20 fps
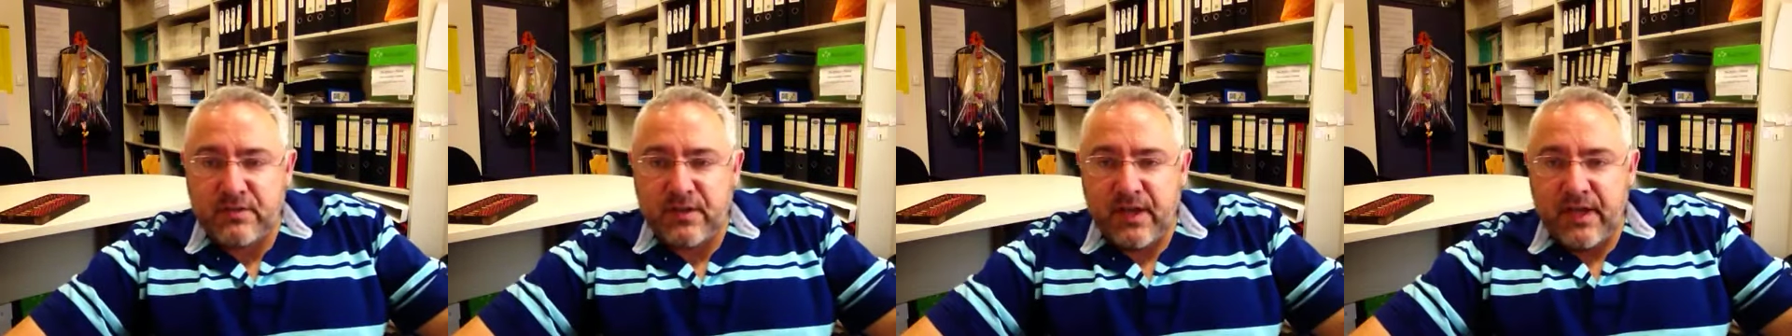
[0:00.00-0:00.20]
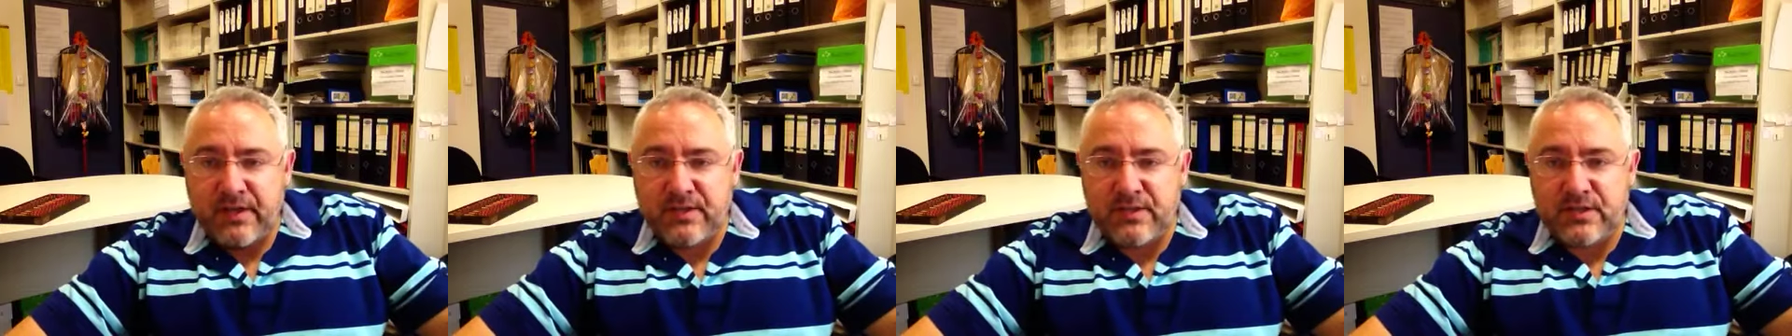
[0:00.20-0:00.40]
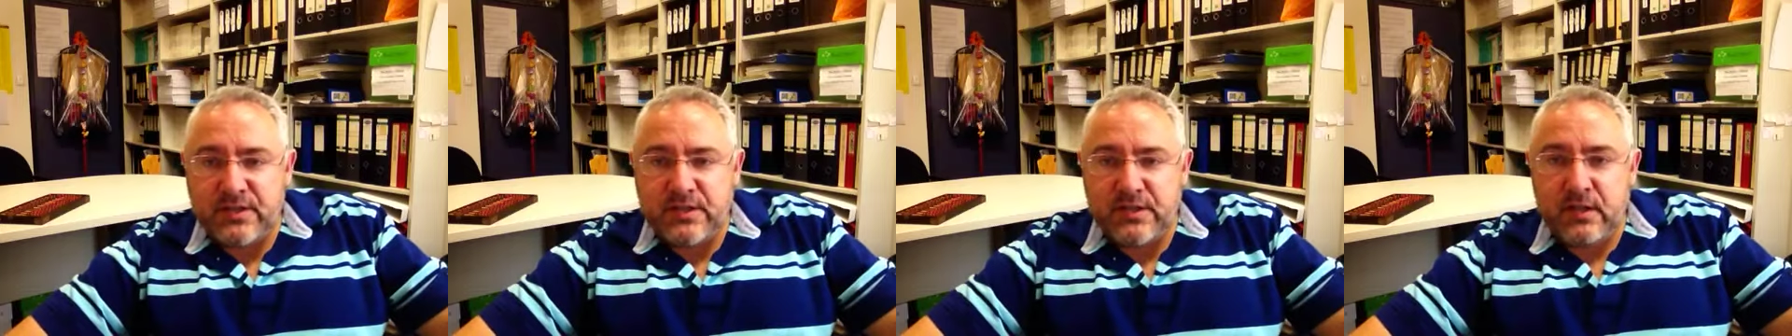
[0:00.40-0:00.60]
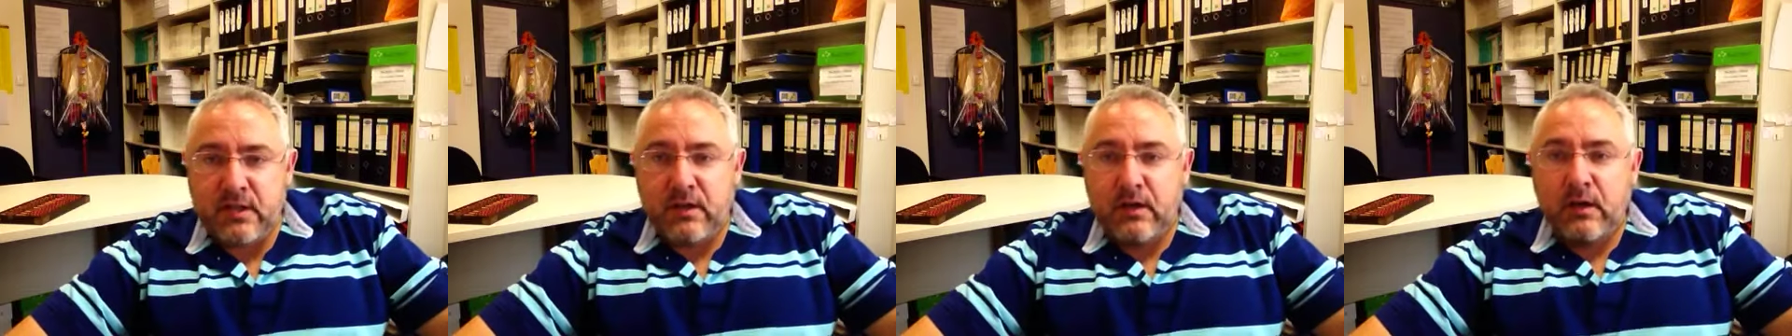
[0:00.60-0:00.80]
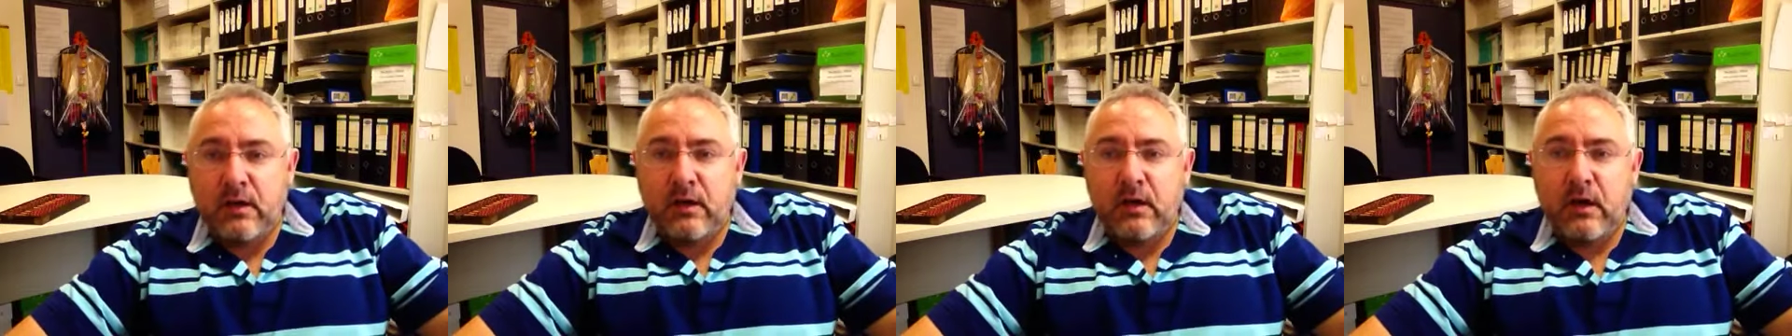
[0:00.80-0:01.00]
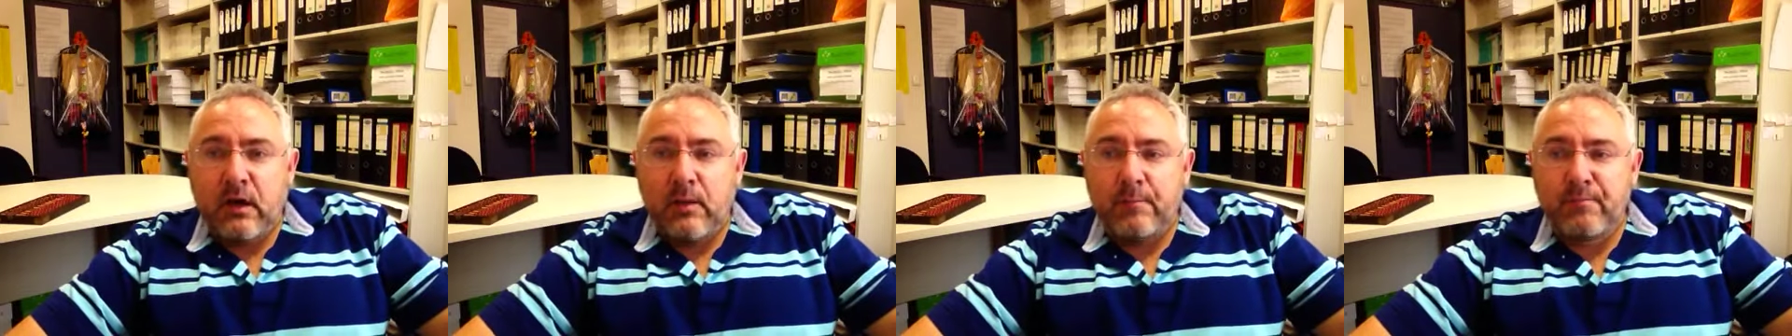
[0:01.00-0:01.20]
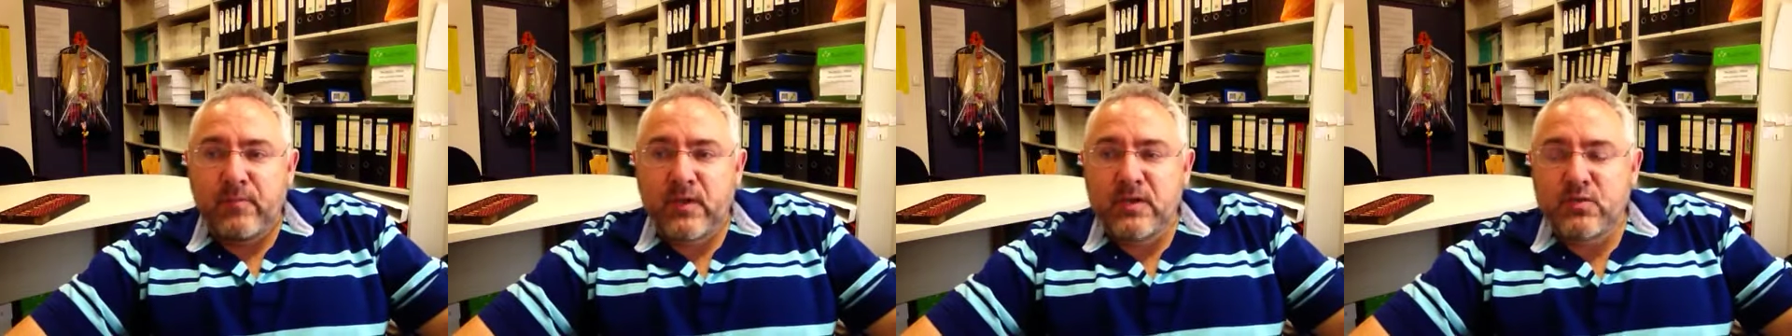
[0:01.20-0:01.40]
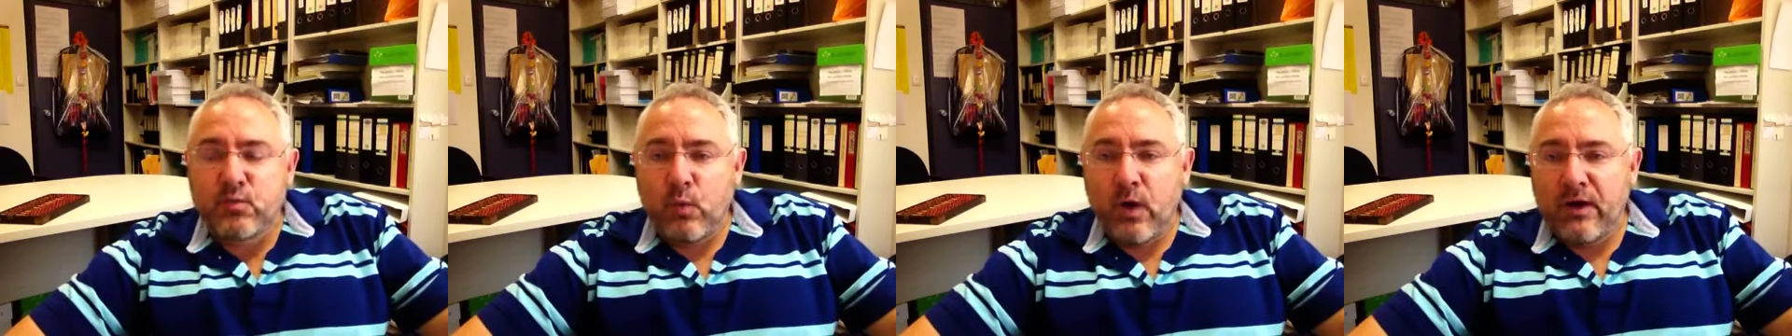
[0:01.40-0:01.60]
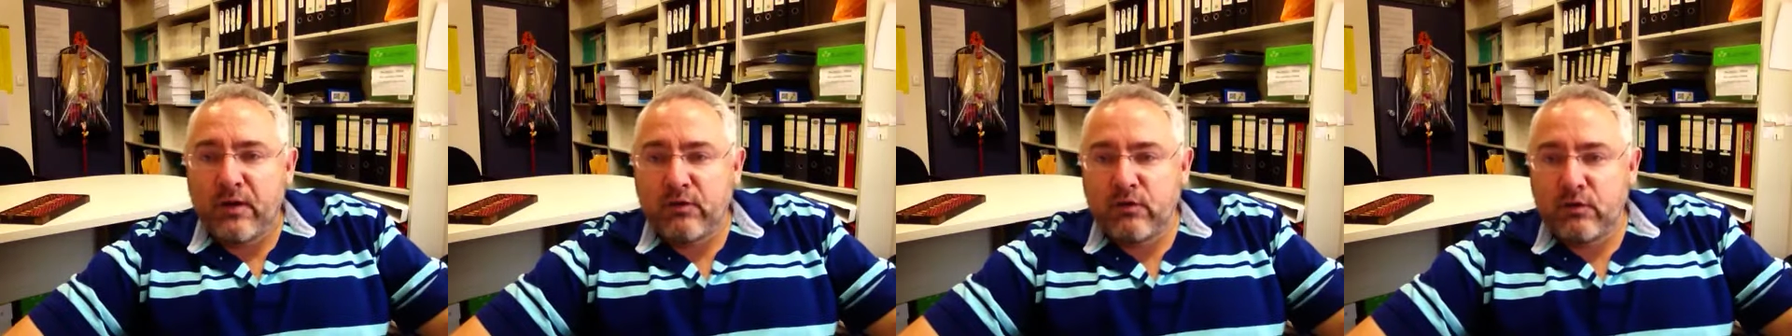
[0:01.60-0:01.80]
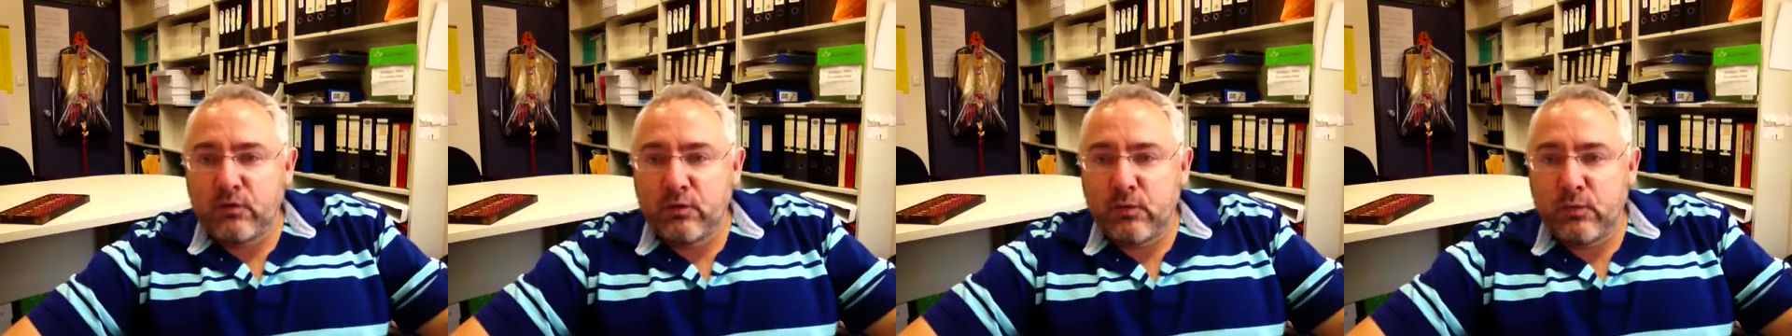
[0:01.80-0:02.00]
That's there's one
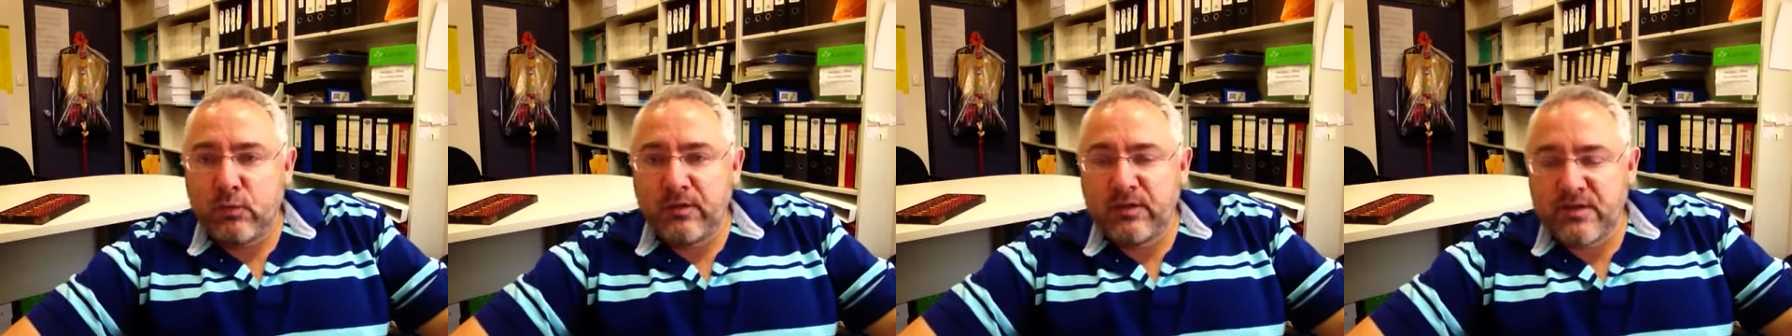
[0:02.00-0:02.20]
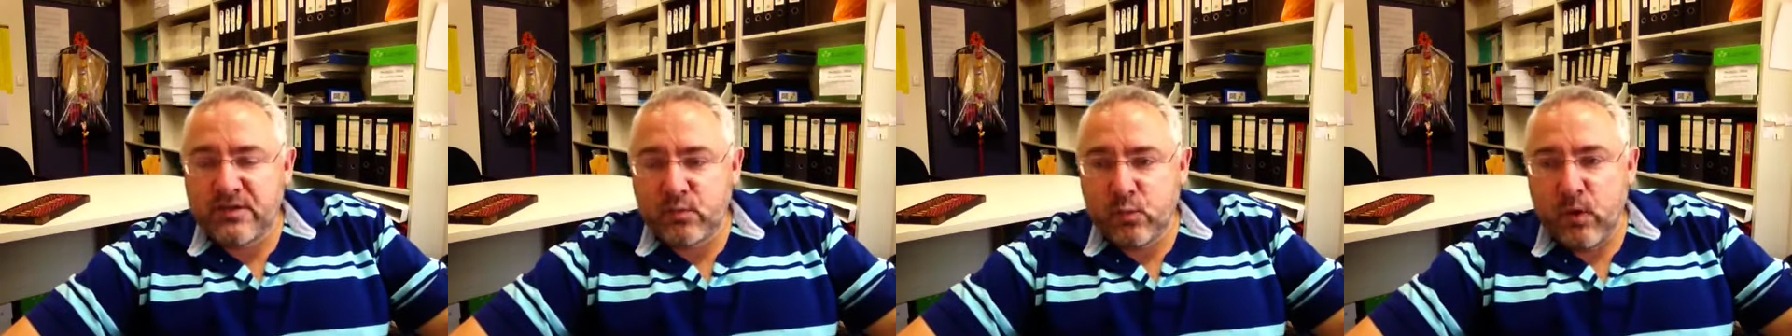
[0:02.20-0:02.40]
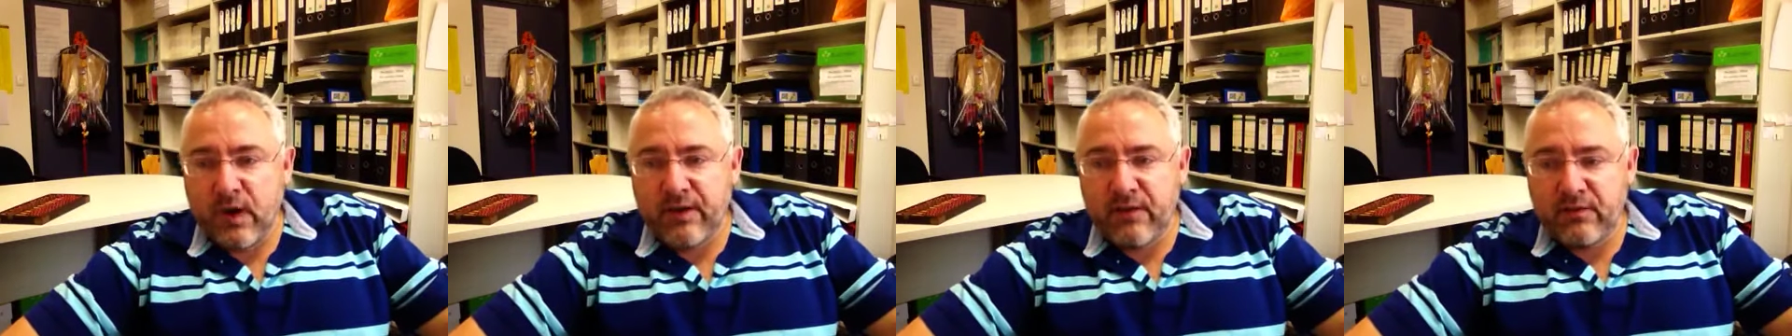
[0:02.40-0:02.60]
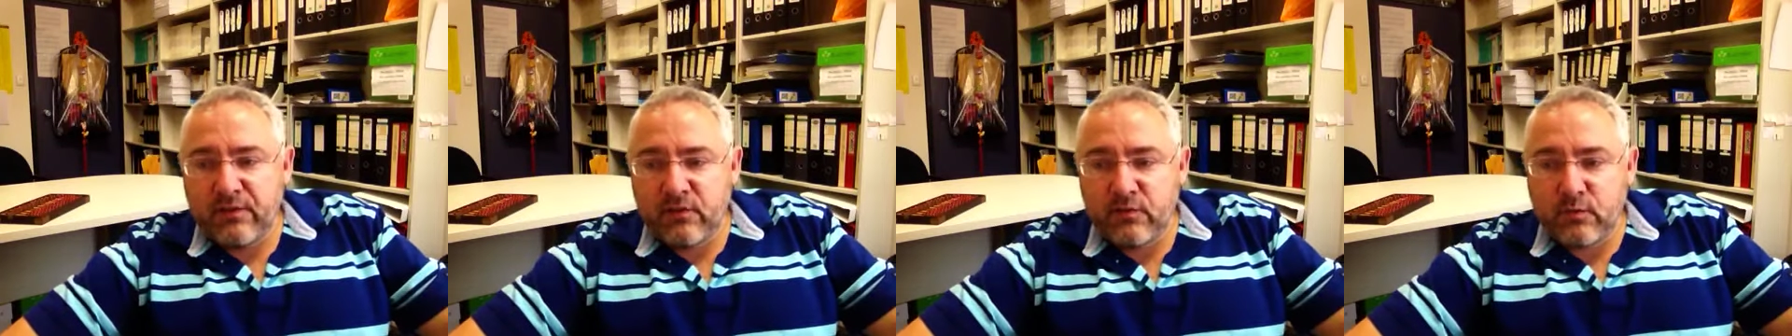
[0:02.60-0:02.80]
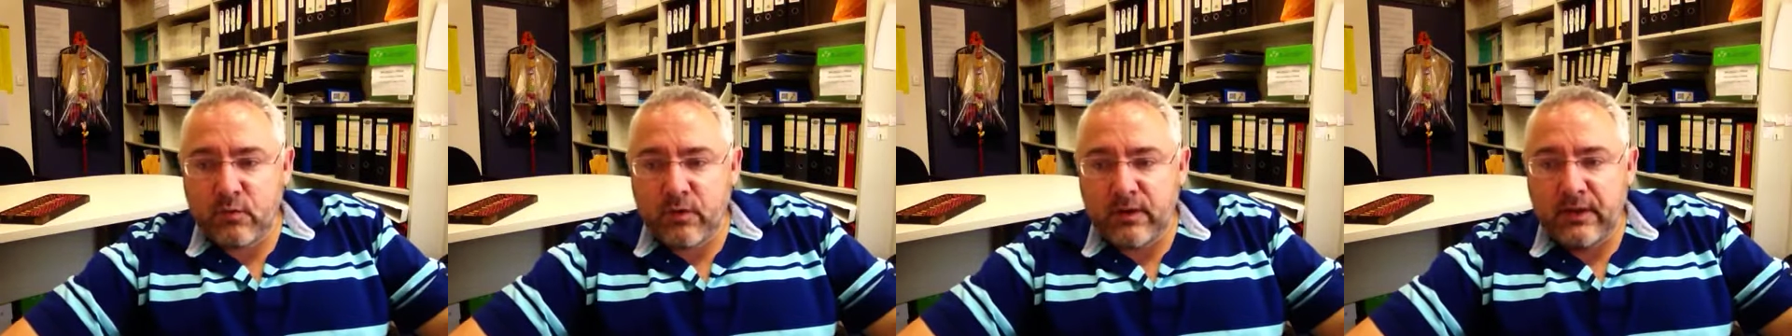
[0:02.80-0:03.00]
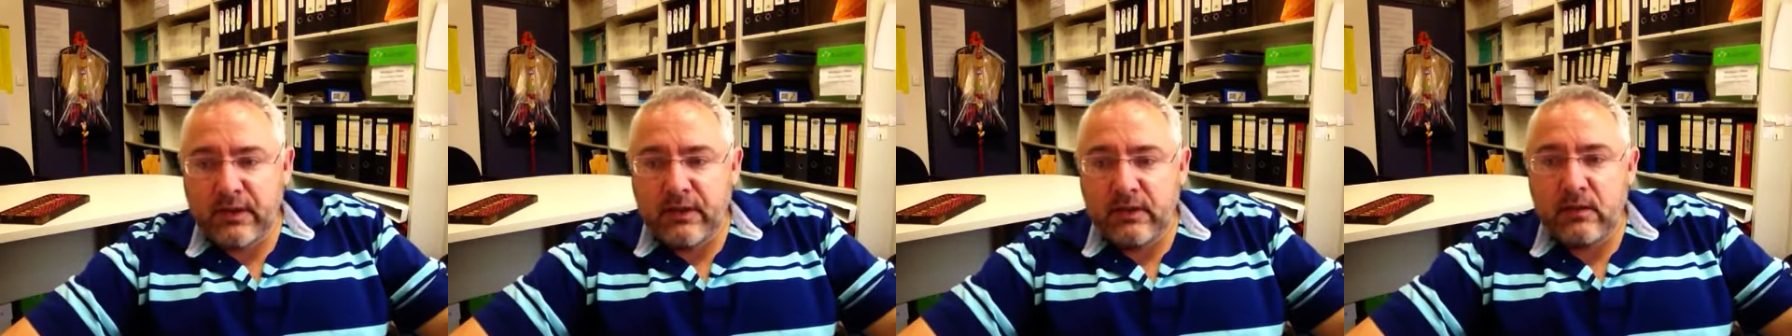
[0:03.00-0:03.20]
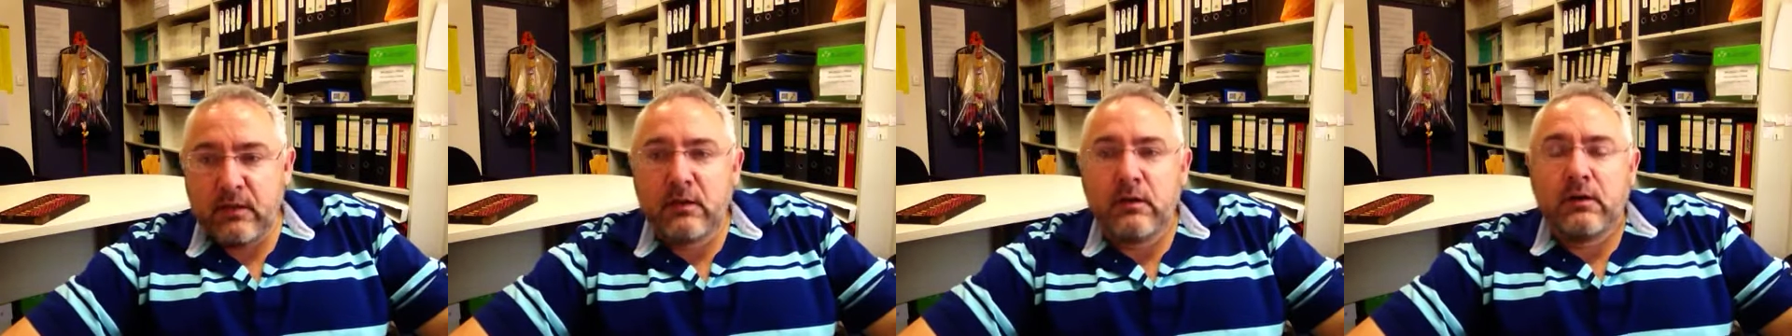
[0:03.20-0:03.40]
at 2 and there's one at 3